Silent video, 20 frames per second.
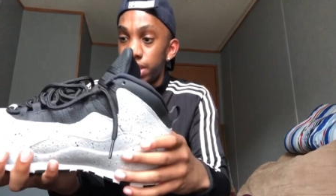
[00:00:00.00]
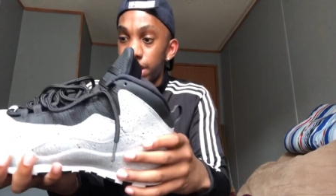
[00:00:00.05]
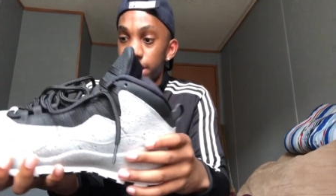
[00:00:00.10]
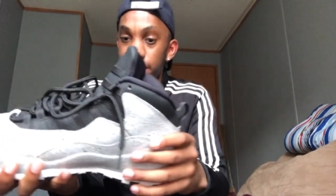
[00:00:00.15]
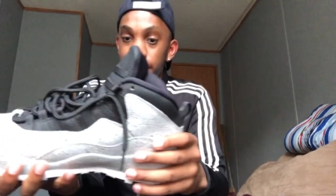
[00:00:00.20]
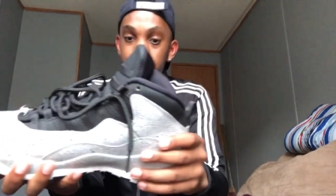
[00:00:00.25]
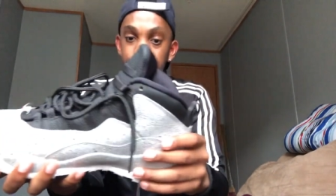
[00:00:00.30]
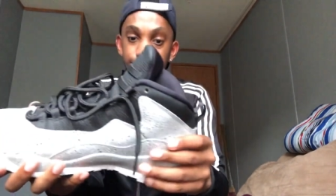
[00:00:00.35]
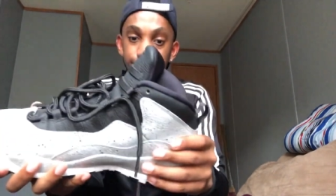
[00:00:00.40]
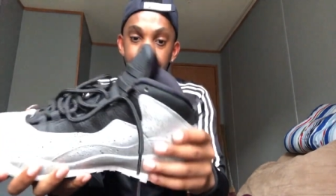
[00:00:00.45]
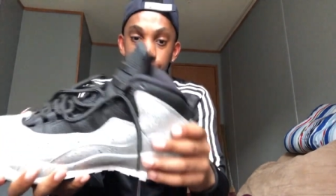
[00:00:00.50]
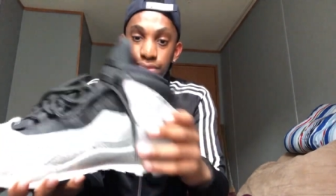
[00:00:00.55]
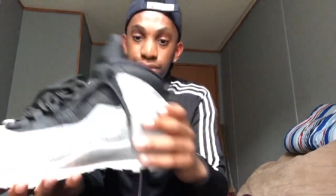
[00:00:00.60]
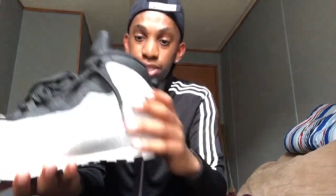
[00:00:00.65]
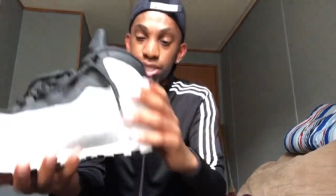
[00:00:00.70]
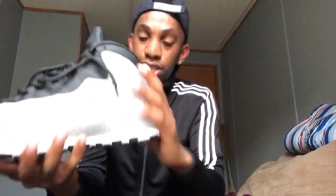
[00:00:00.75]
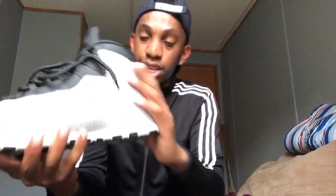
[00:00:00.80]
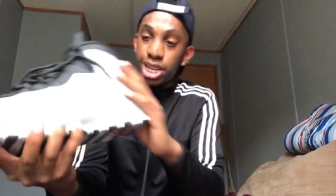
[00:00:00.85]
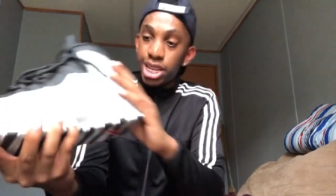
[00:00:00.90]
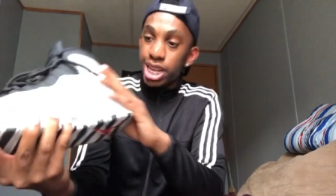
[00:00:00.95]
Like
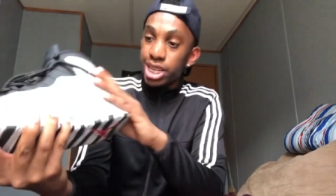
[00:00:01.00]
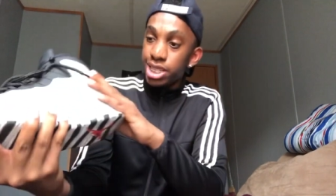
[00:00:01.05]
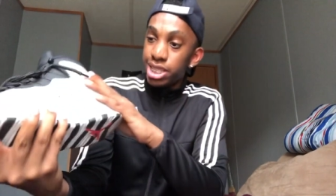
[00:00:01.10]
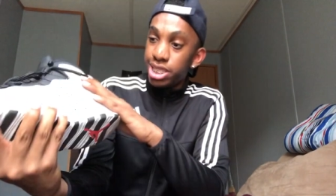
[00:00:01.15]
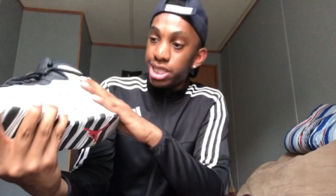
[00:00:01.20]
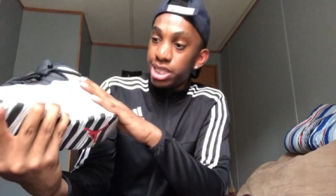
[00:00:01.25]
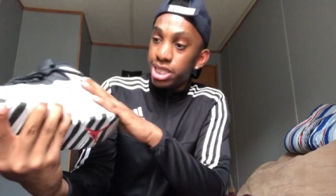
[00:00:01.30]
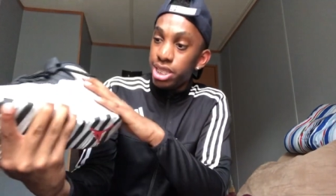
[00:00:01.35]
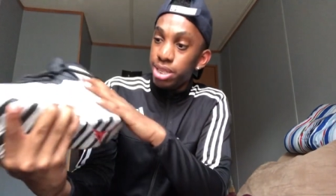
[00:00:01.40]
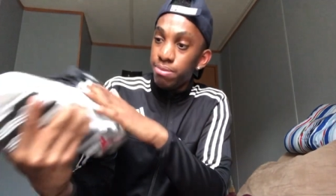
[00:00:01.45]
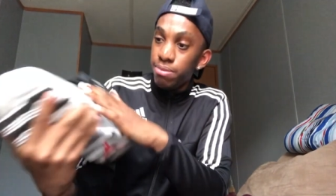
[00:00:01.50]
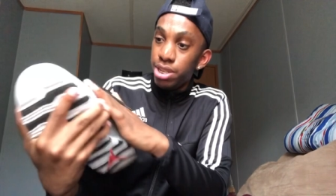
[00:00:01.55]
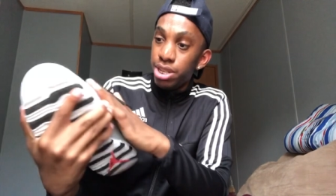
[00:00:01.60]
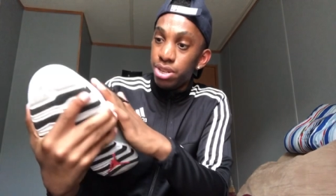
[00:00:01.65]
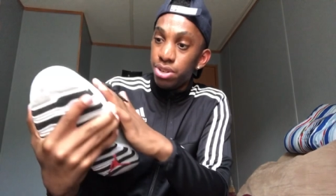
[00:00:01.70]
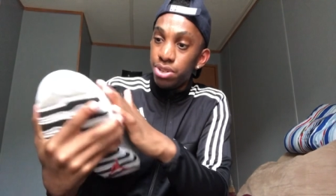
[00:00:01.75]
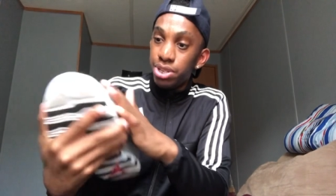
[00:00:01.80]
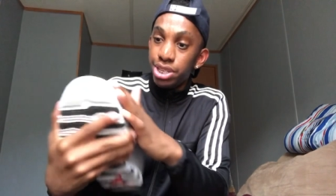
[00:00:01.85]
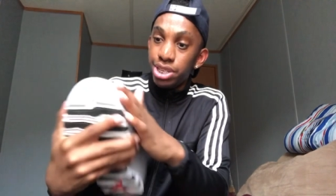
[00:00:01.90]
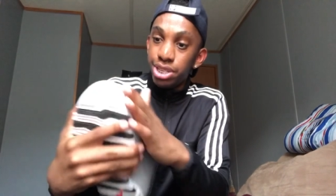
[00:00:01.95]
I like the cement
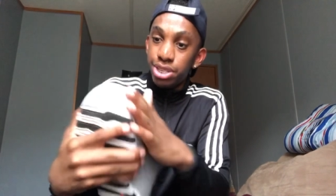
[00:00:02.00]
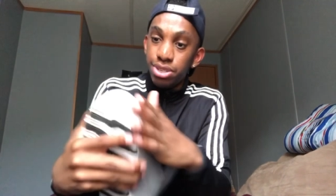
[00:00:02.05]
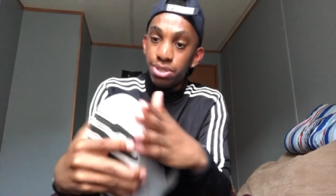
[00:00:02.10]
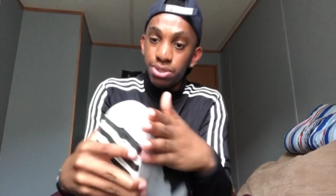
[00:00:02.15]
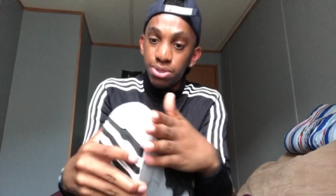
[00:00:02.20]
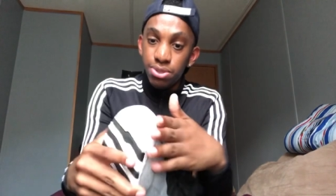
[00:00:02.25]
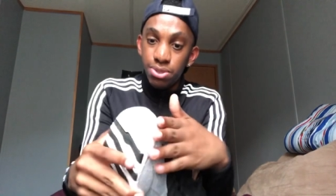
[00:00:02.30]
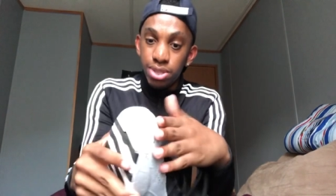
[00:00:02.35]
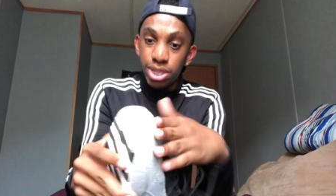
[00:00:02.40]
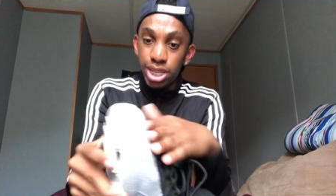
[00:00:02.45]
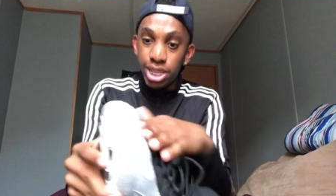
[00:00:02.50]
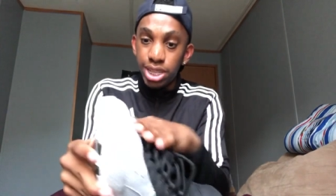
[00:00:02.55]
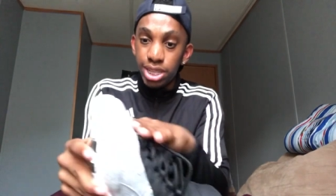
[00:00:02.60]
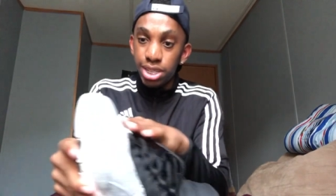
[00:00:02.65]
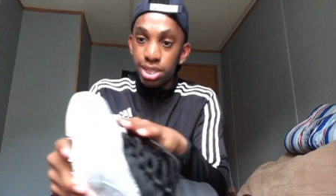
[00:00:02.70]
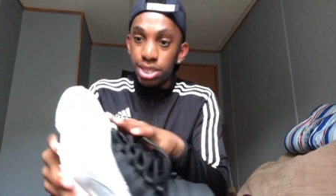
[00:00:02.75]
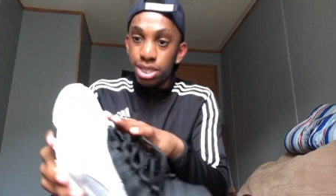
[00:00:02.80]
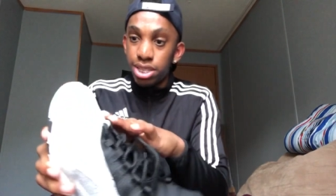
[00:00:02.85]
on here, dude. Like